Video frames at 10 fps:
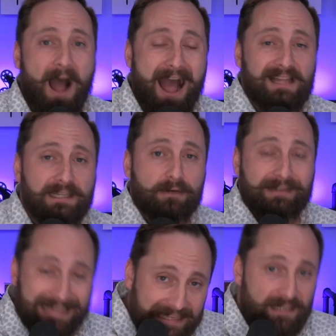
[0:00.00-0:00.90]
I
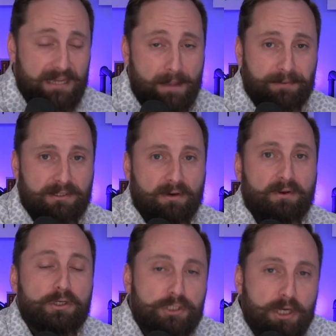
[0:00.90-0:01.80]
literally in this
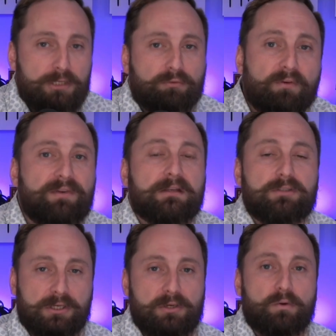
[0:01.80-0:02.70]
episode just revealed
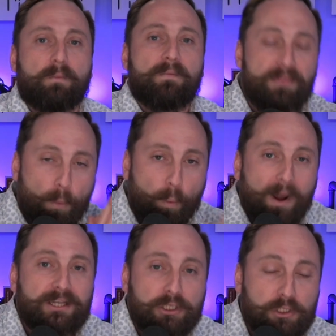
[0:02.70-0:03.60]
to you
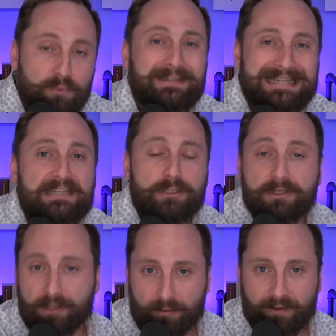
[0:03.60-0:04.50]
what you need to
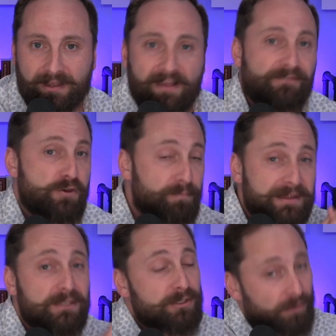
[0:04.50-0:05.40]
do. If you've
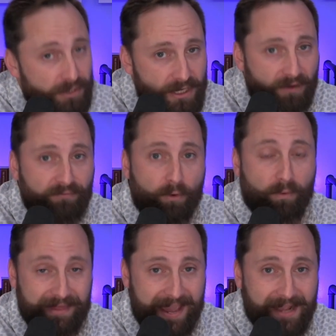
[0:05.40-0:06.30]
been searching
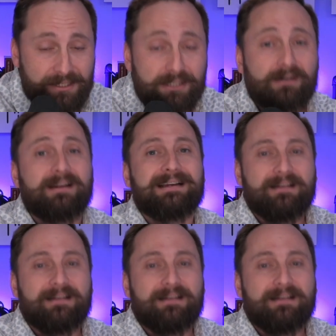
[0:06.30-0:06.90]
for the answer,